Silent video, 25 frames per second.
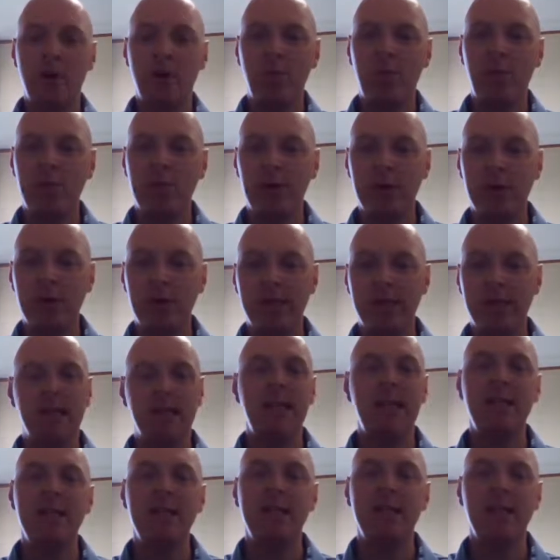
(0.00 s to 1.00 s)
tell people it's
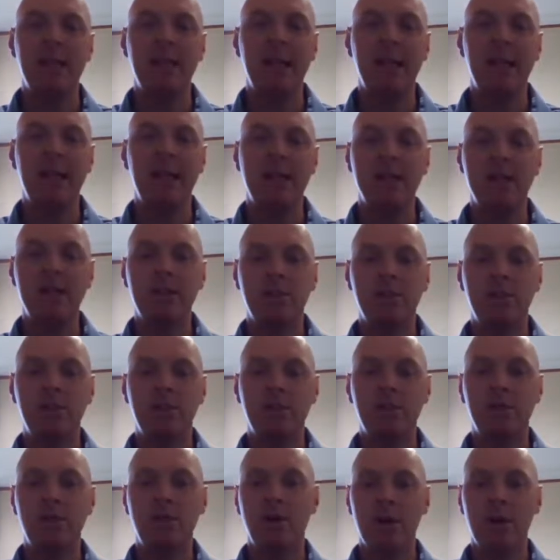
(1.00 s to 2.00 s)
easy to get
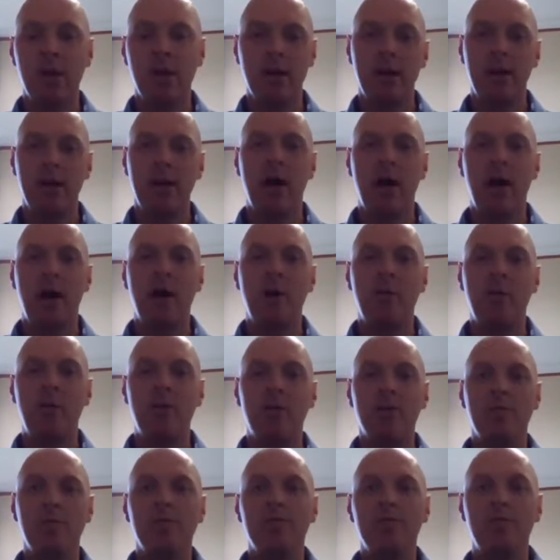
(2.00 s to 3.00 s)
into
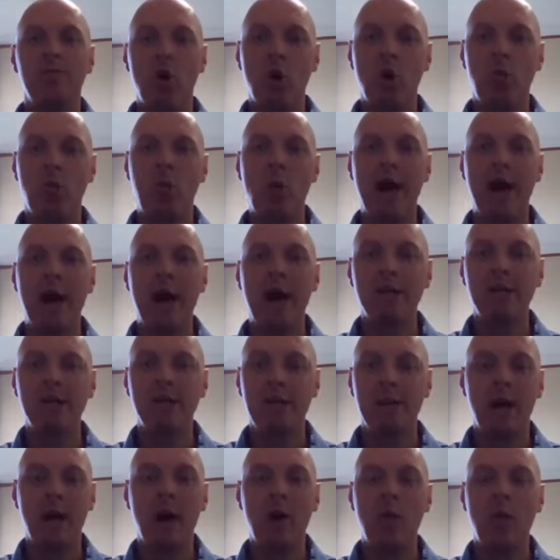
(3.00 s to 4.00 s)
Hope
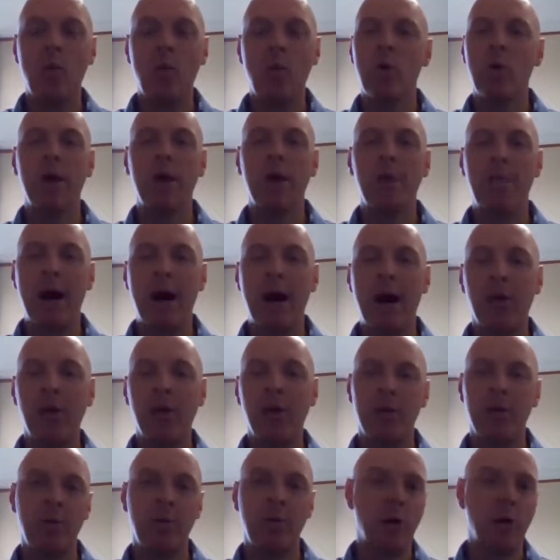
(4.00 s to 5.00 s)
West and not worry
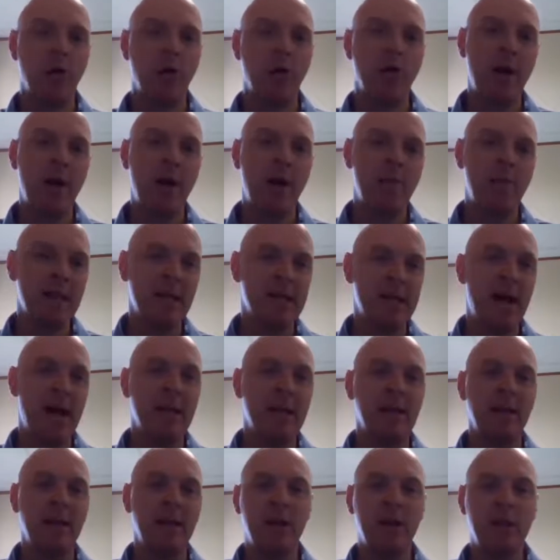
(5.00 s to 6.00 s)
about the program
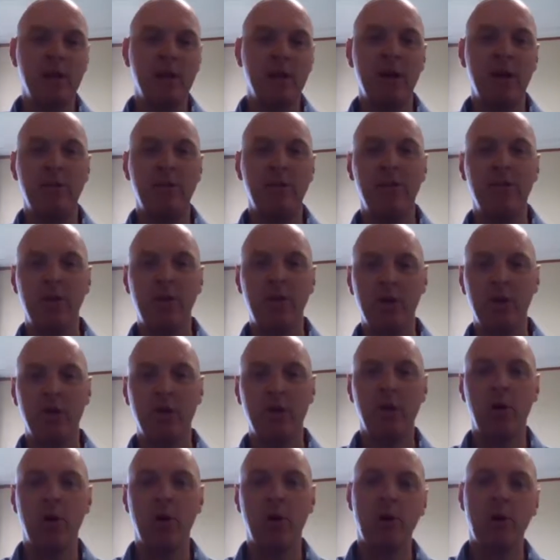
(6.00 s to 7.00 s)
exactly. We do have a few
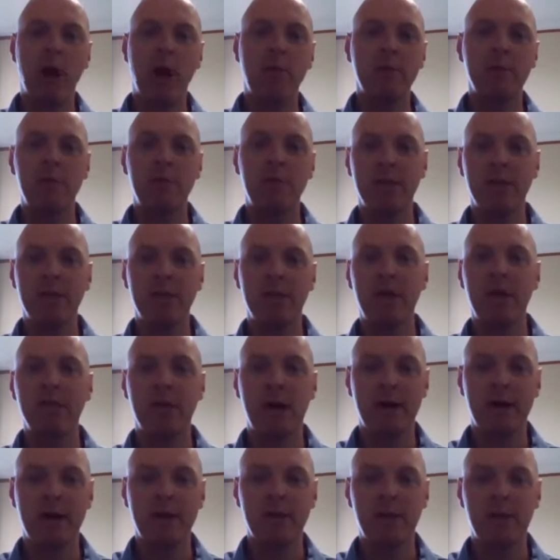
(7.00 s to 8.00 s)
other programs besides
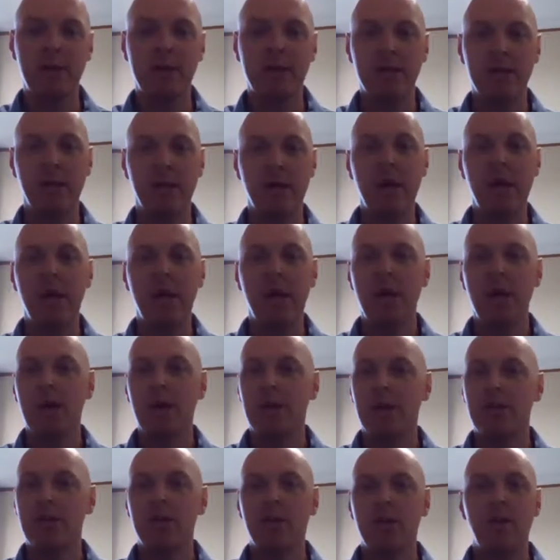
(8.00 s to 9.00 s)
hospice.
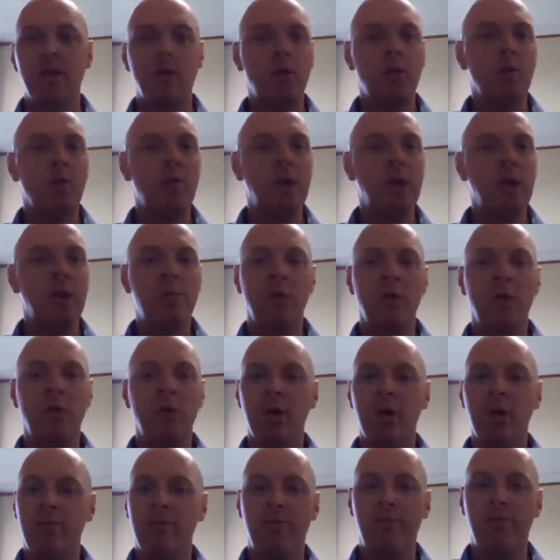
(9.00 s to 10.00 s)
So
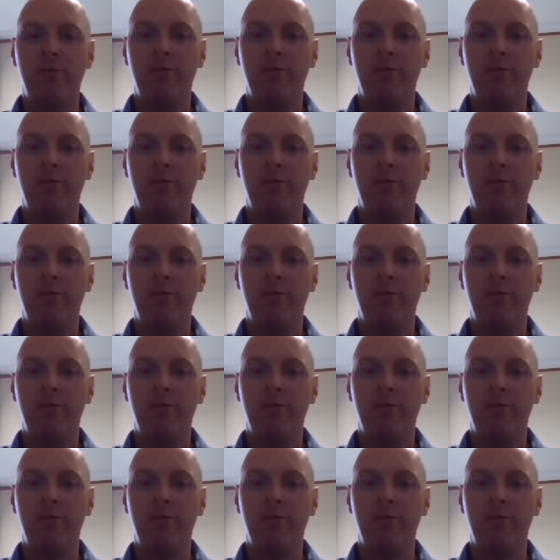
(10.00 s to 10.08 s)
people